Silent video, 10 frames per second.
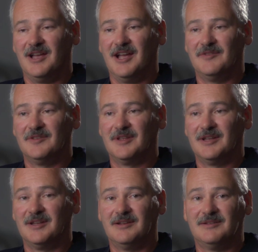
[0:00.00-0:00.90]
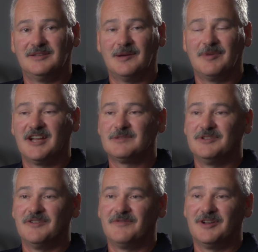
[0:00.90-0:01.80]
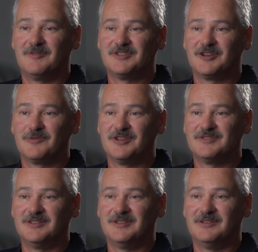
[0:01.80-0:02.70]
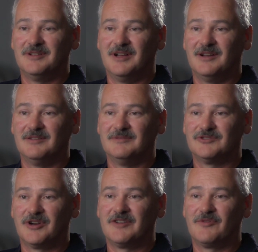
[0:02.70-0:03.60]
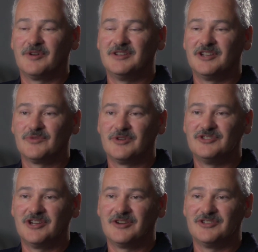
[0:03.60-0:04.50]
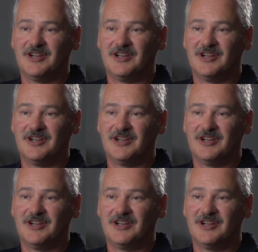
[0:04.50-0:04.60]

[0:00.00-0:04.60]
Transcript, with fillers: And then they come and ask me if I was interested in uh, training for an industrial engineering